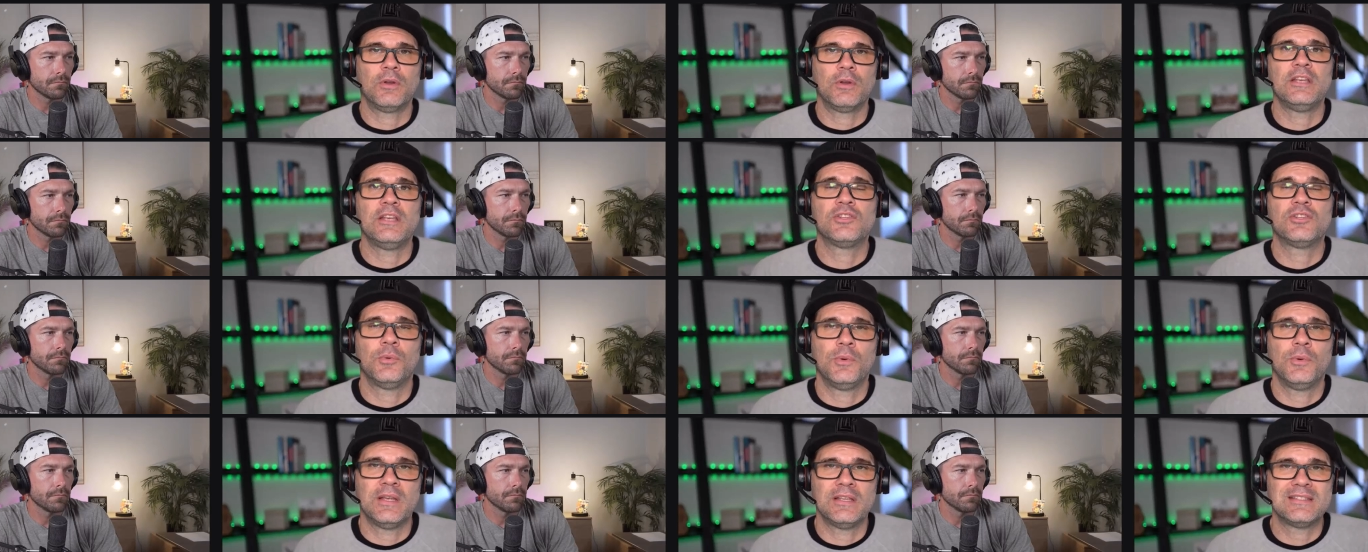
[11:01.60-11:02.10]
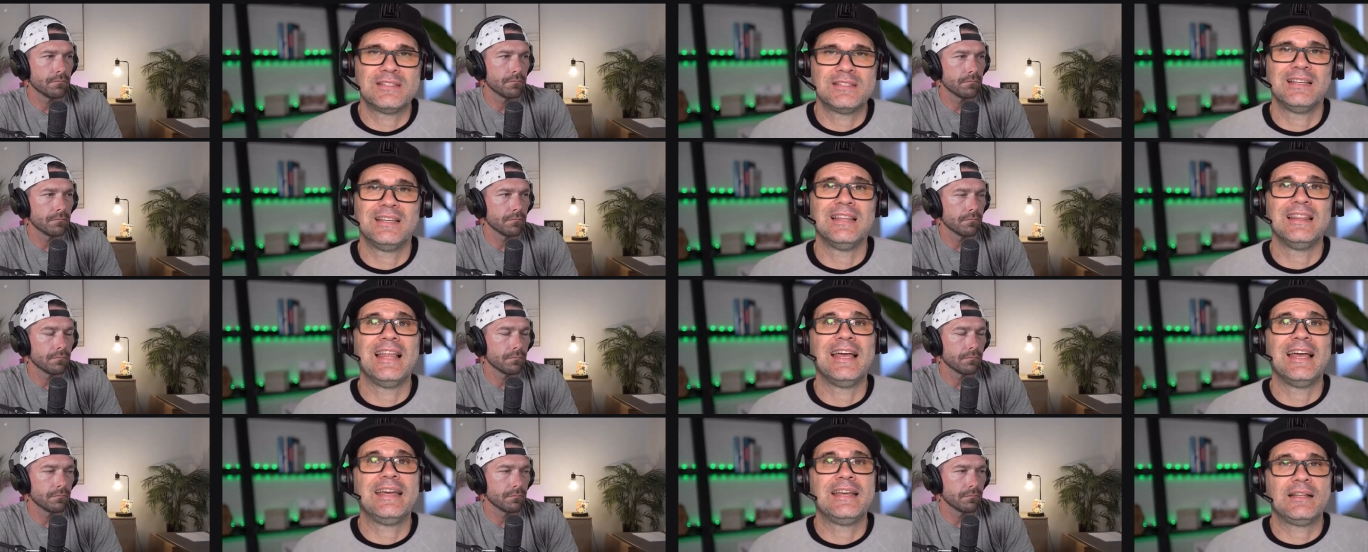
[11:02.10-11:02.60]
Speaker 1: so we can still
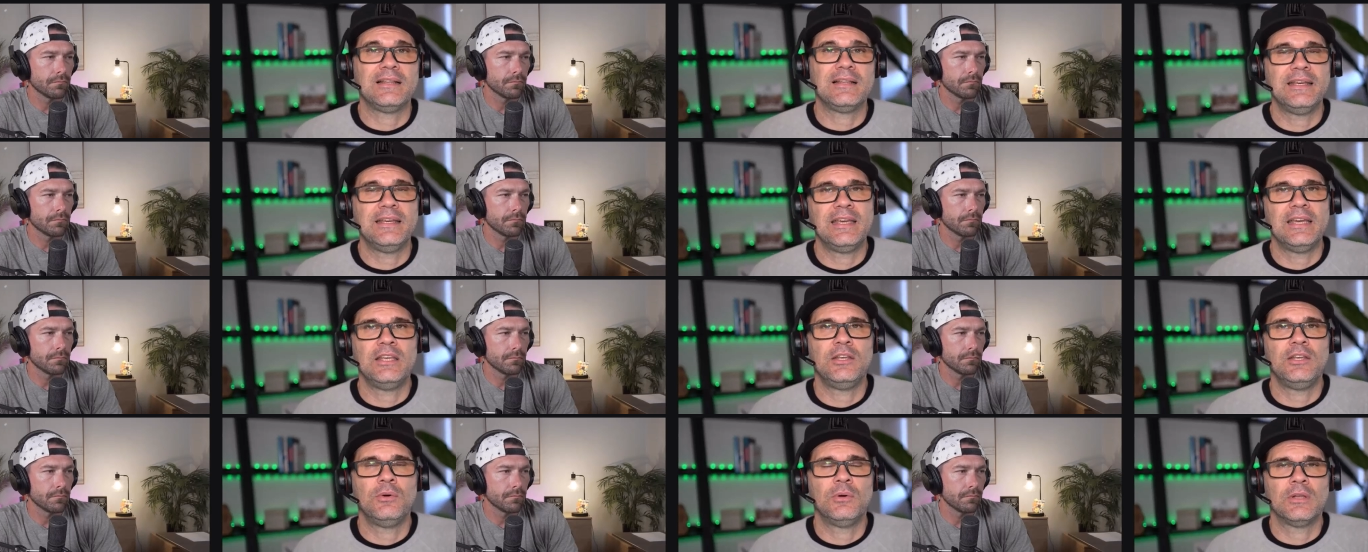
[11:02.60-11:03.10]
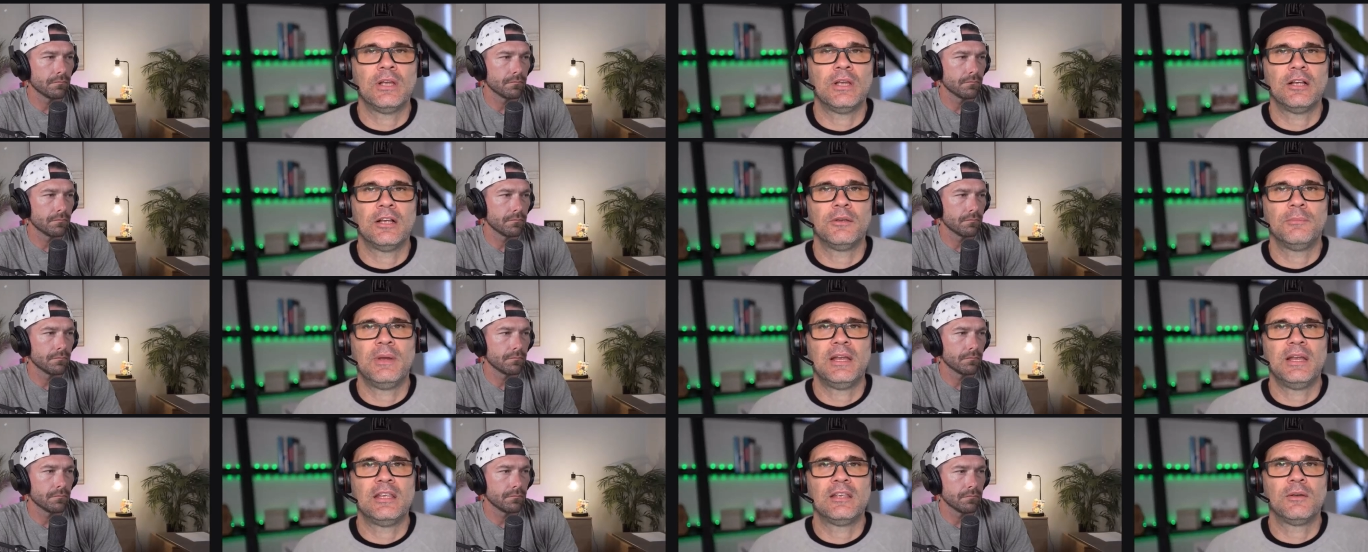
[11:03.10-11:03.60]
likely get you an
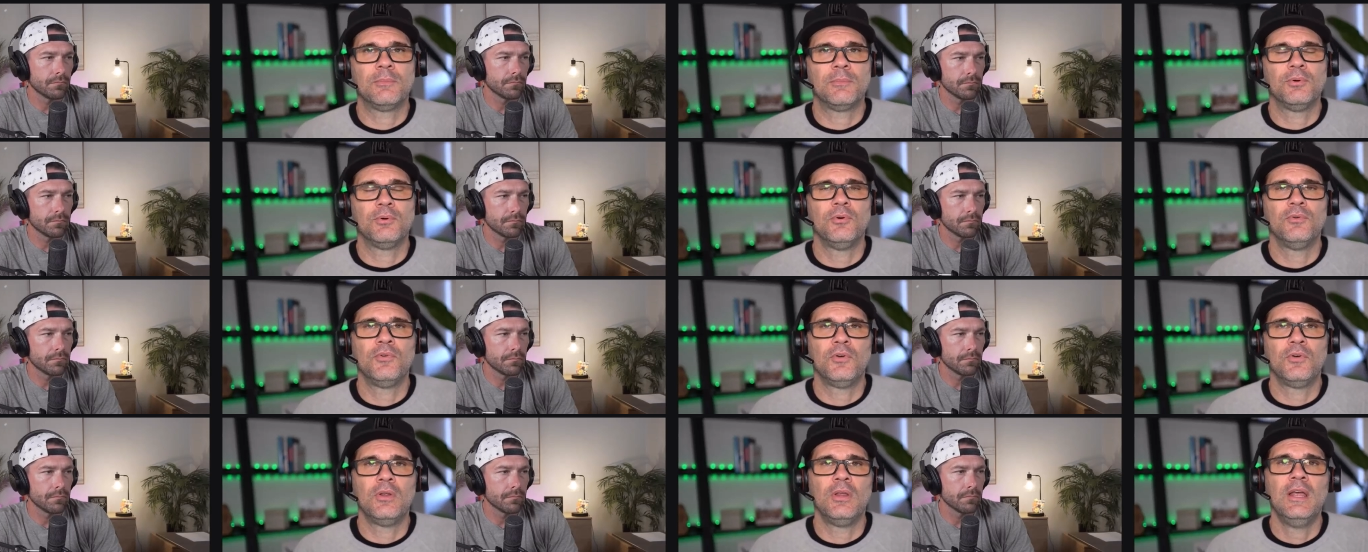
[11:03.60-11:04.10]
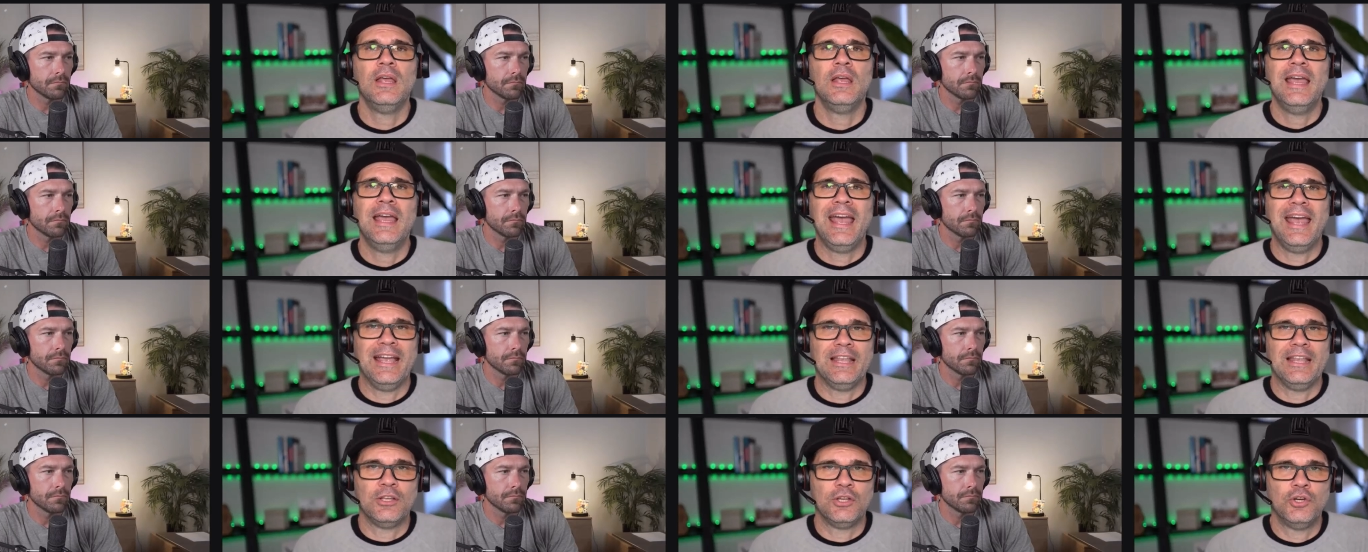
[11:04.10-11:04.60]
automated approval
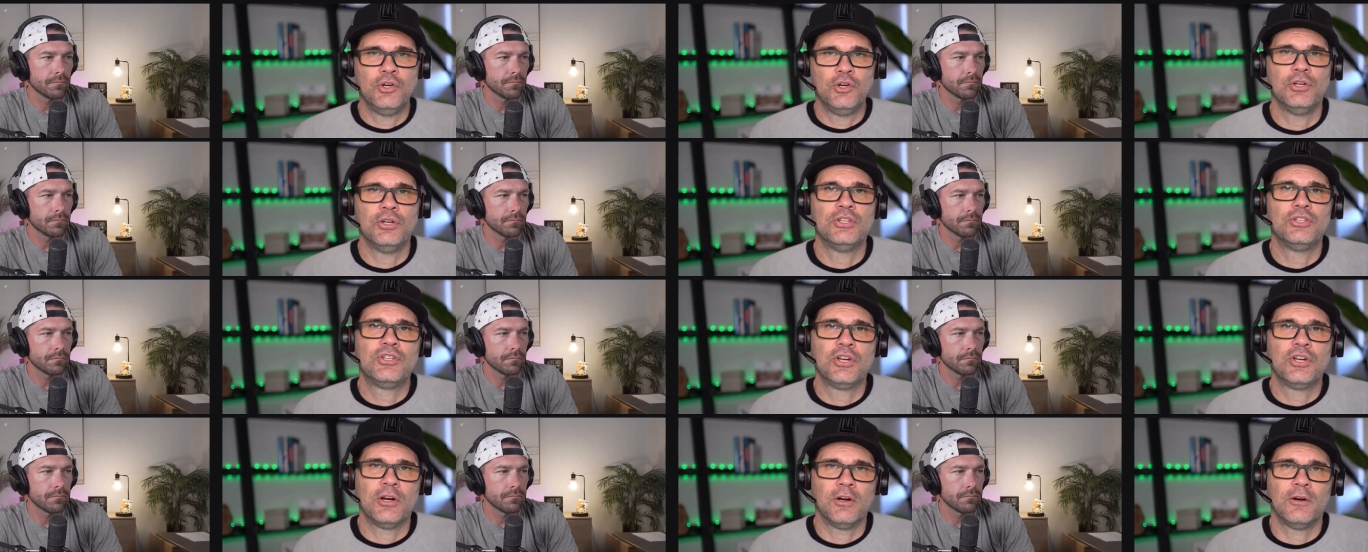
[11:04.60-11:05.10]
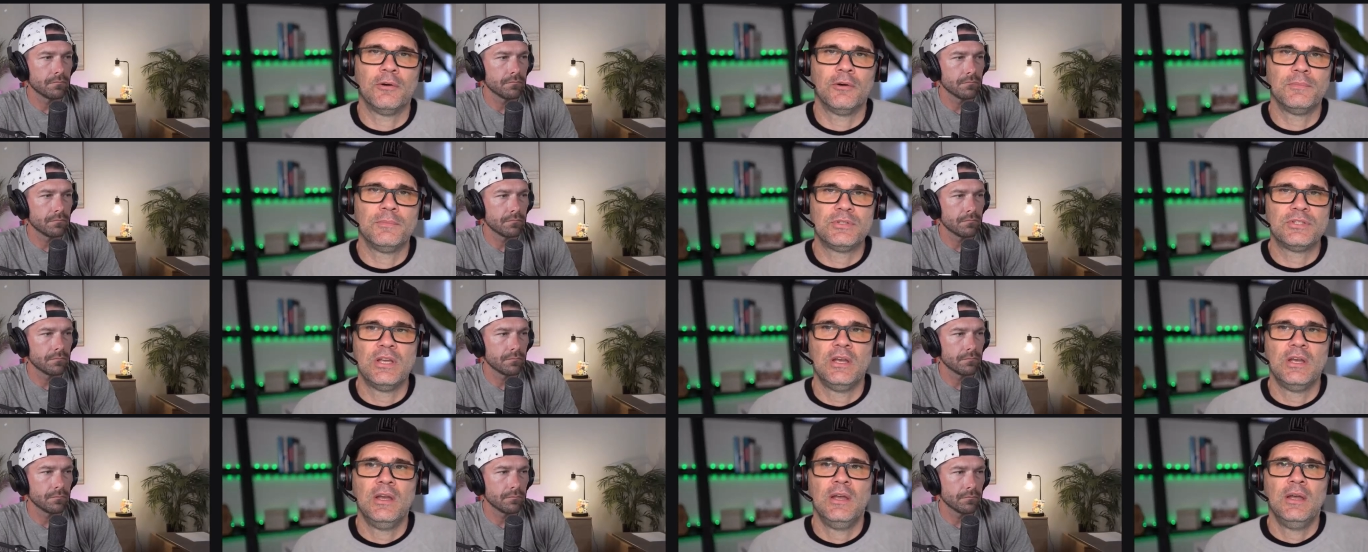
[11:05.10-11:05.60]
and good terms.